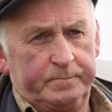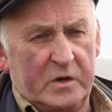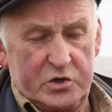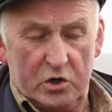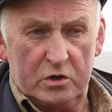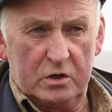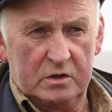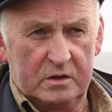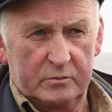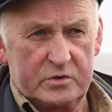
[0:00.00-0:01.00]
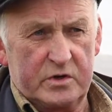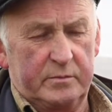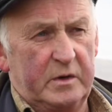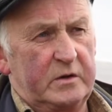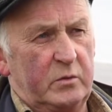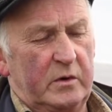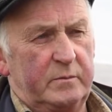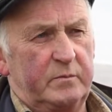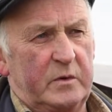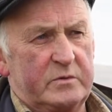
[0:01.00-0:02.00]
shock, I must admit. It
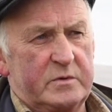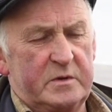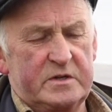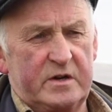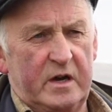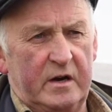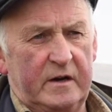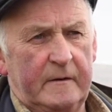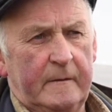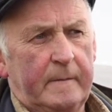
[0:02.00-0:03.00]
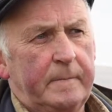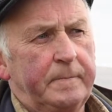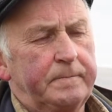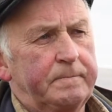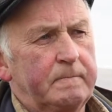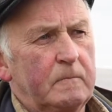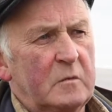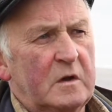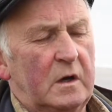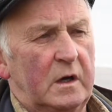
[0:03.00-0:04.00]
was a bit scary.
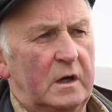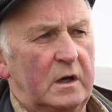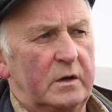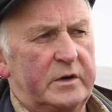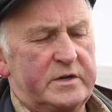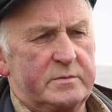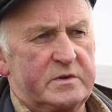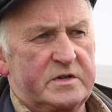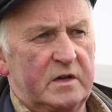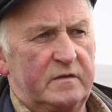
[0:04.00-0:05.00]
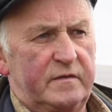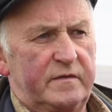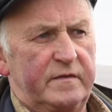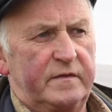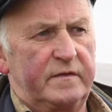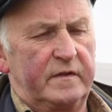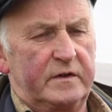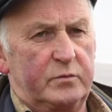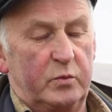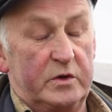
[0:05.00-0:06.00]
Louise and myself,
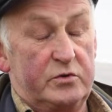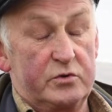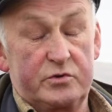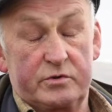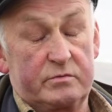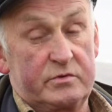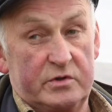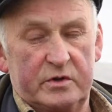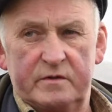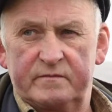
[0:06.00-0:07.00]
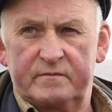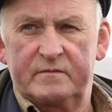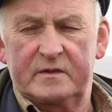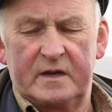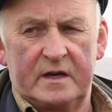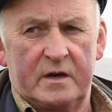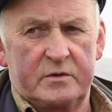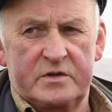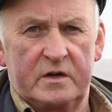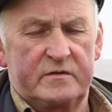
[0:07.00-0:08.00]
we're just sort of getting
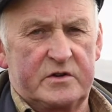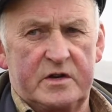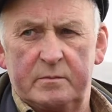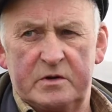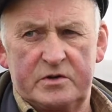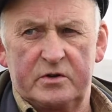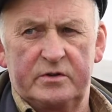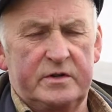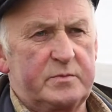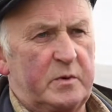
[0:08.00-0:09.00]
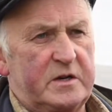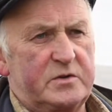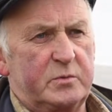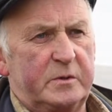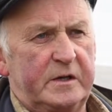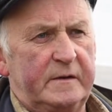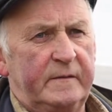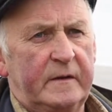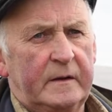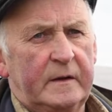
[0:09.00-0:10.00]
ourselves established on this place up here,
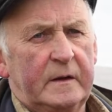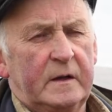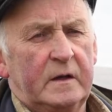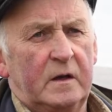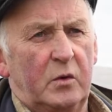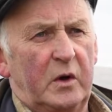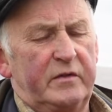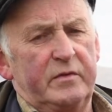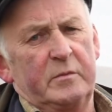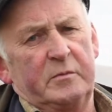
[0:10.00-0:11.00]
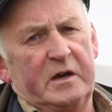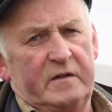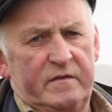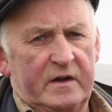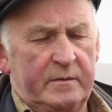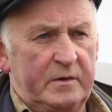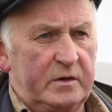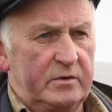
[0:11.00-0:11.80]
away from the main farm down